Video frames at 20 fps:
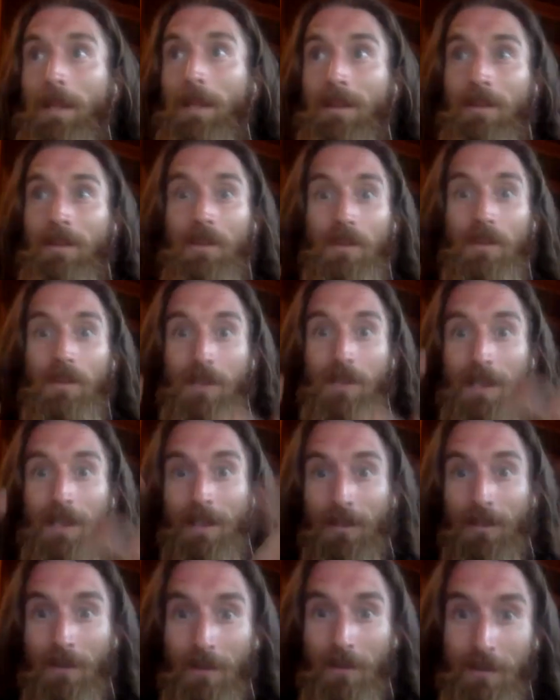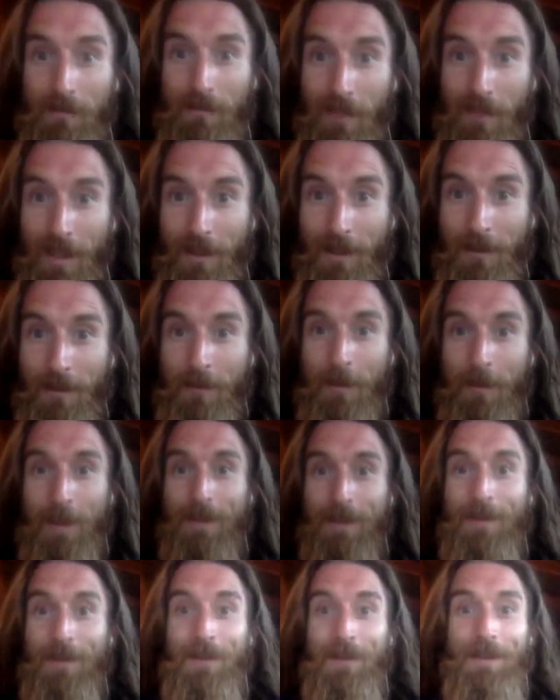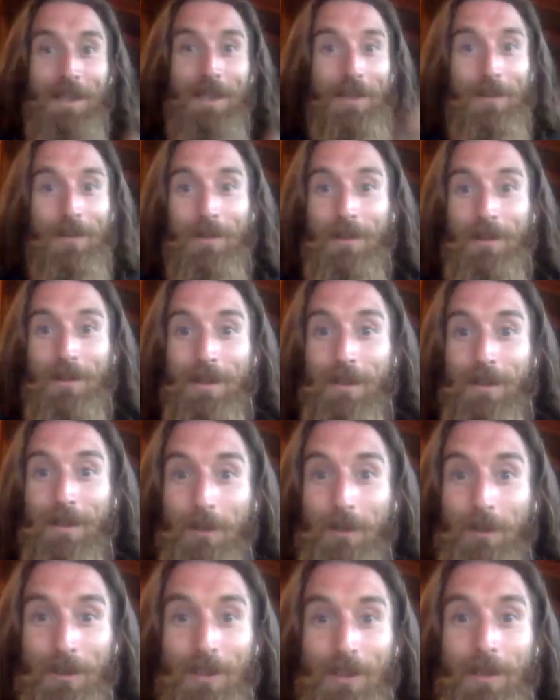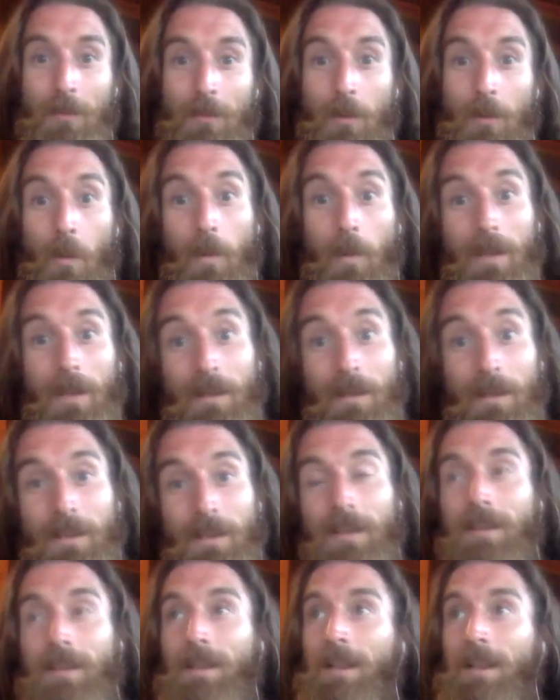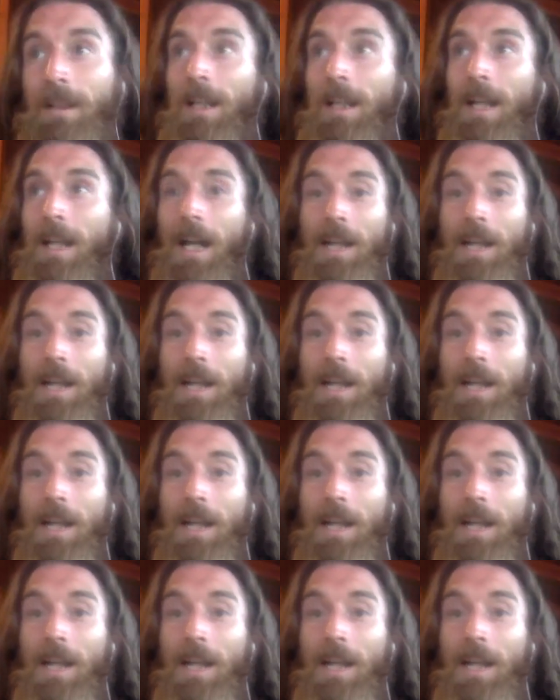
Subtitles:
to see through the veil, we begin to see through the illusion that we're living in. And